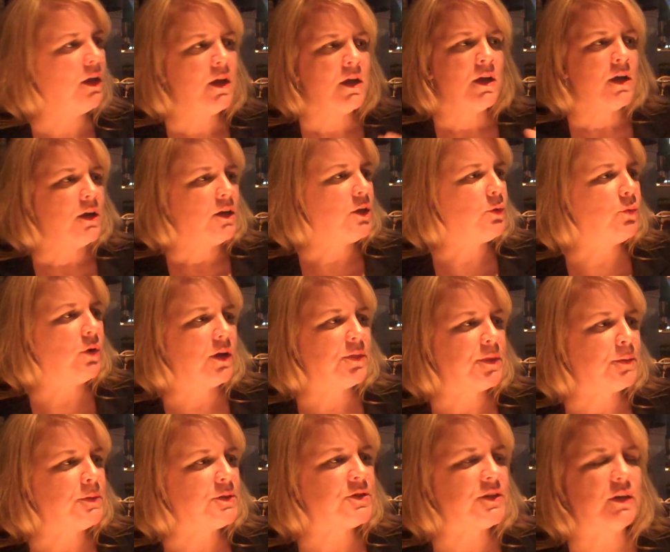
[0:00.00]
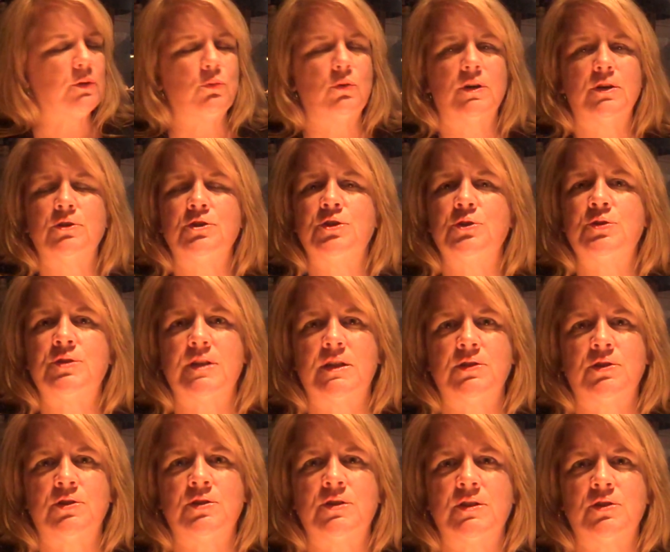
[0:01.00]
You want them to say 1 or 2
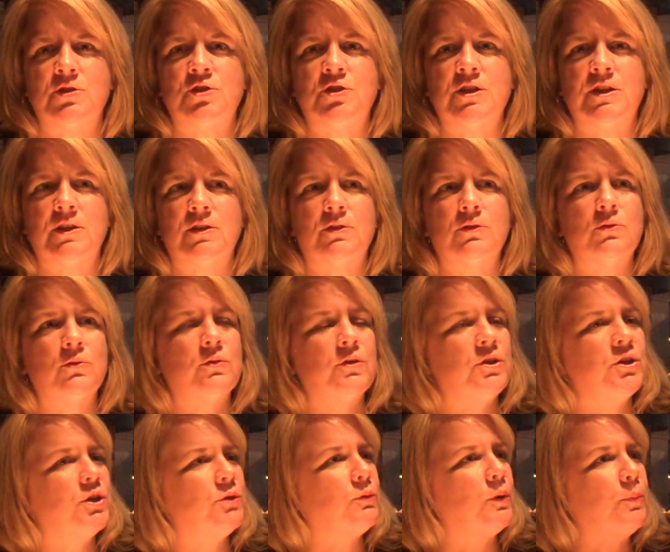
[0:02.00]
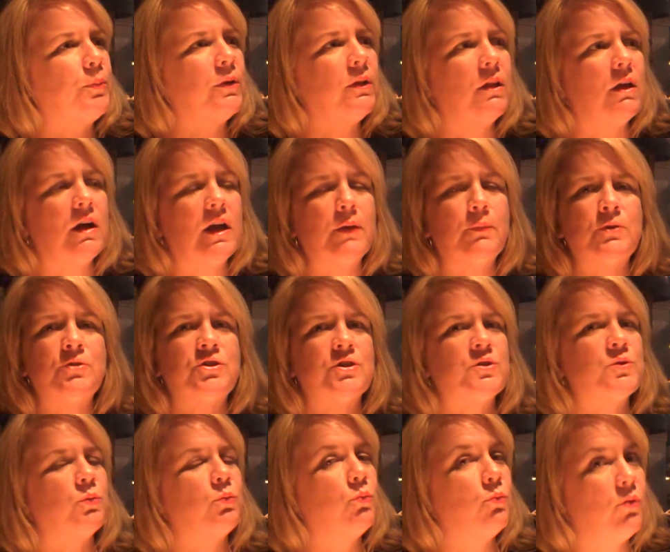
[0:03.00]
sentences to you. You reply with
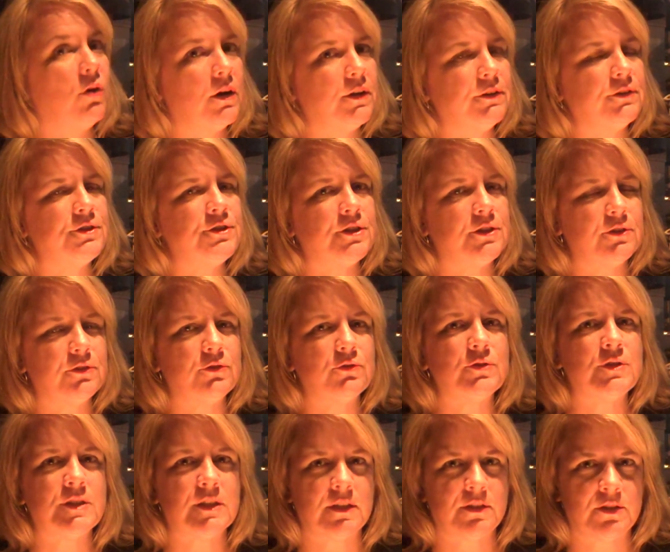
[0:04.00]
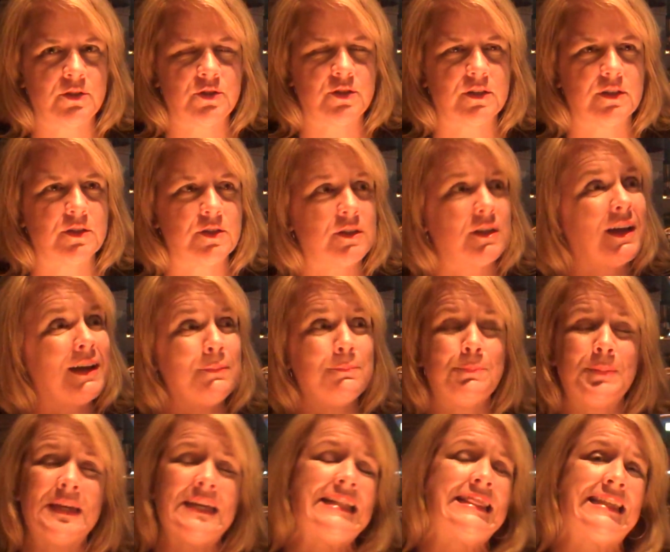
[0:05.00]
just 1 or 2 sentences. I'm
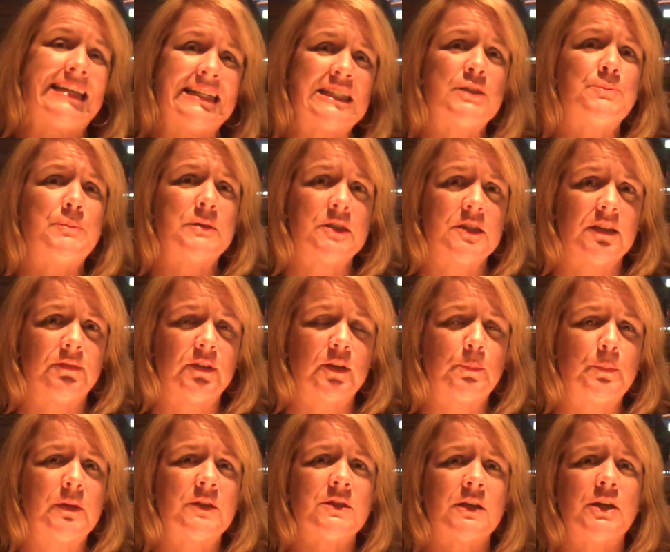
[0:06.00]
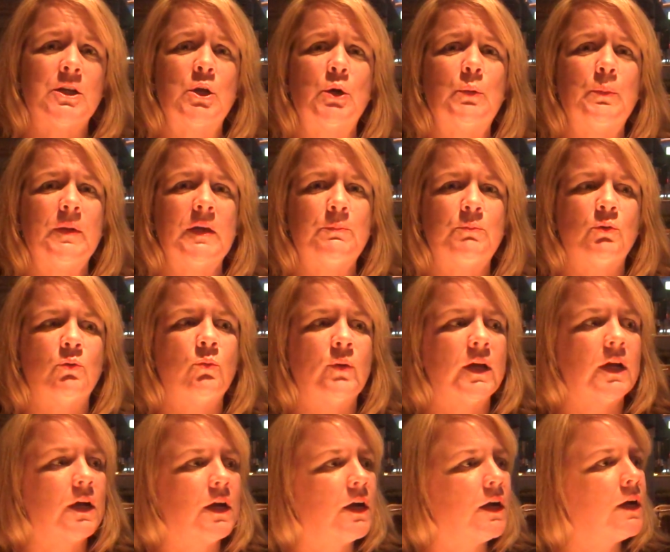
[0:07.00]
being that specific because I know people
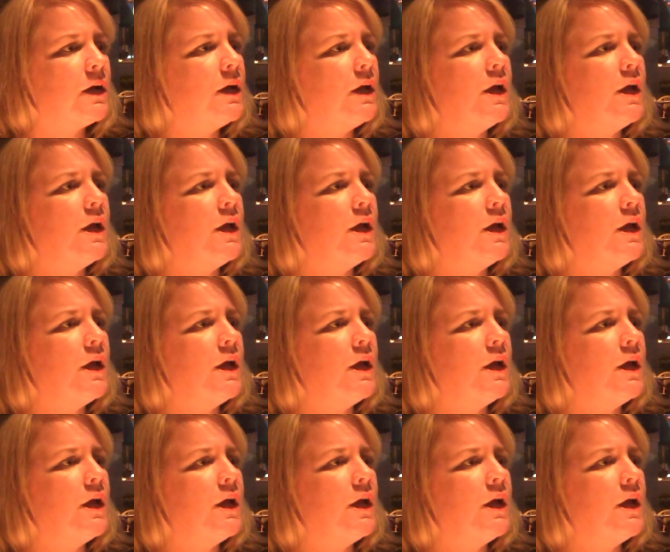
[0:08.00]
where